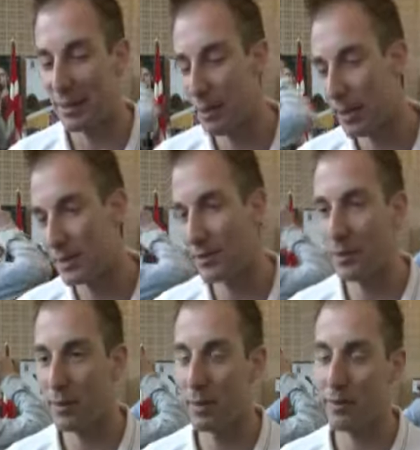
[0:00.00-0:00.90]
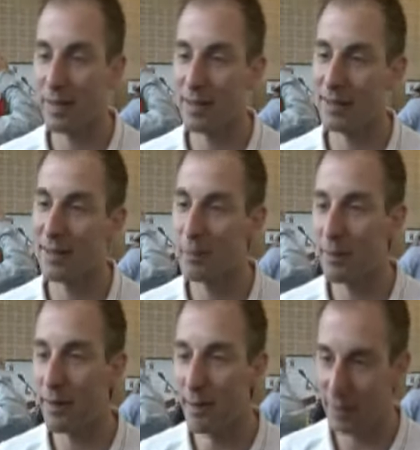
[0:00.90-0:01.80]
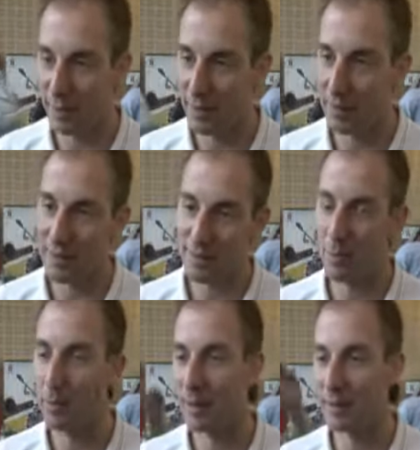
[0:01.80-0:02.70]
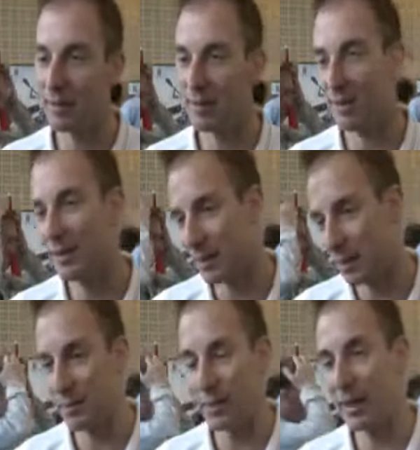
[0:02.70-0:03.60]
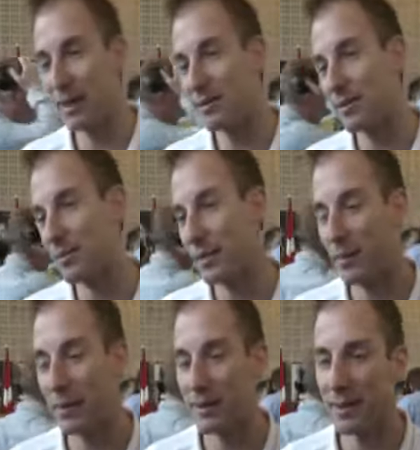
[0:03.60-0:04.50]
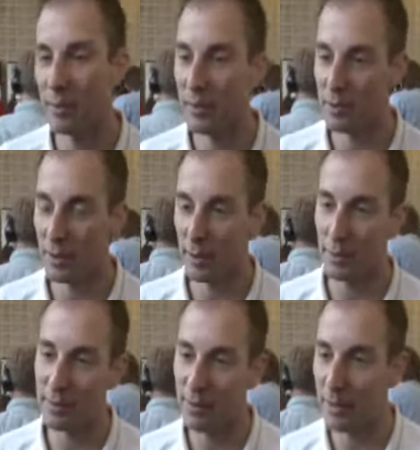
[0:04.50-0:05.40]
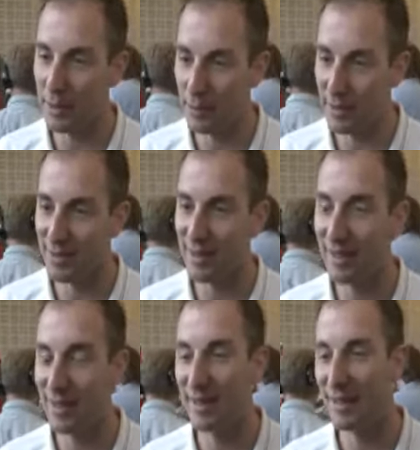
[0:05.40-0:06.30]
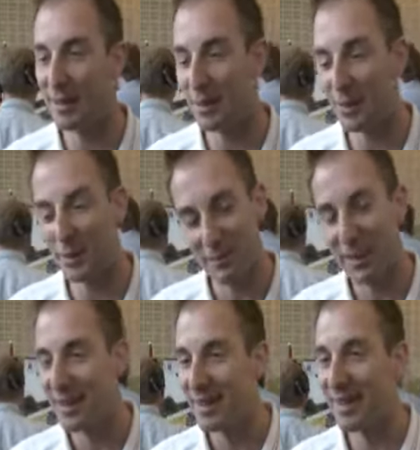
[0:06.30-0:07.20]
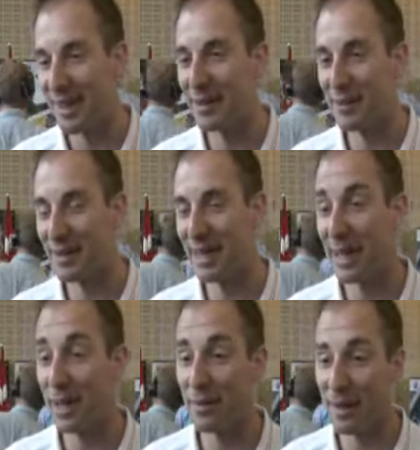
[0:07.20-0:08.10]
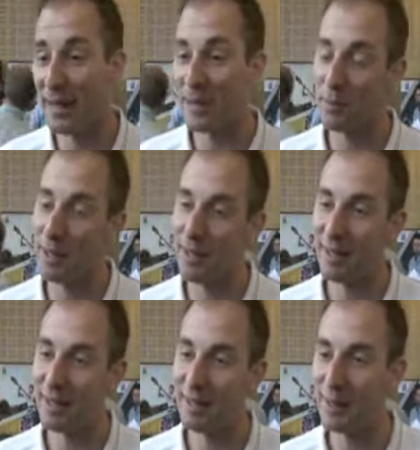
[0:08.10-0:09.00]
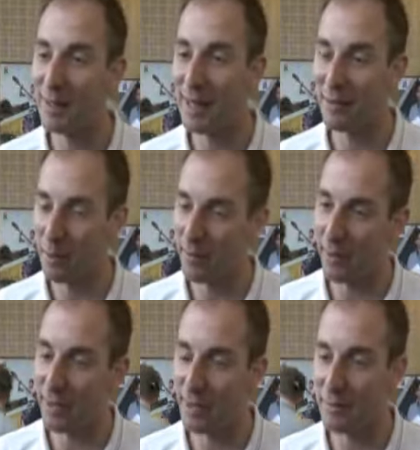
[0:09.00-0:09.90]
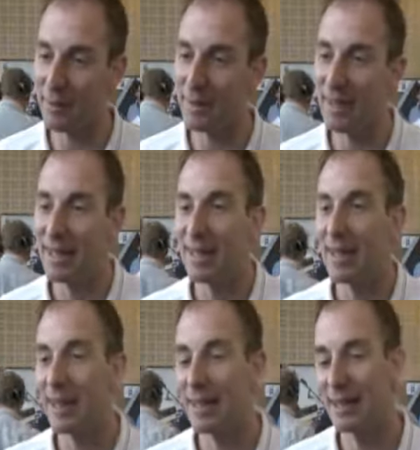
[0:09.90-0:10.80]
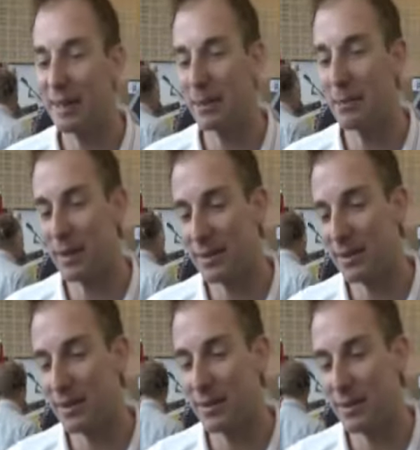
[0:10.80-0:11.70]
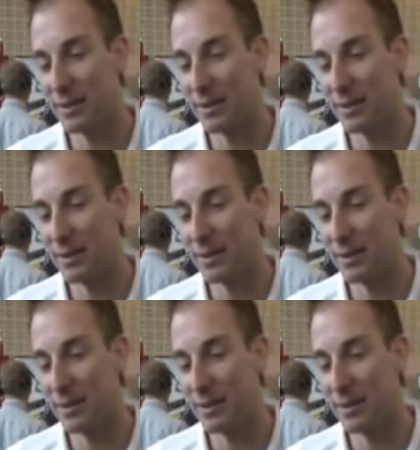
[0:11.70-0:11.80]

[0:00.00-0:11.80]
Some parts of the qualification has been very good, and some parts, you know, for the last 5 months I have been struggling with some injuries, and you know, I have an age where, you know, I have to be very careful. But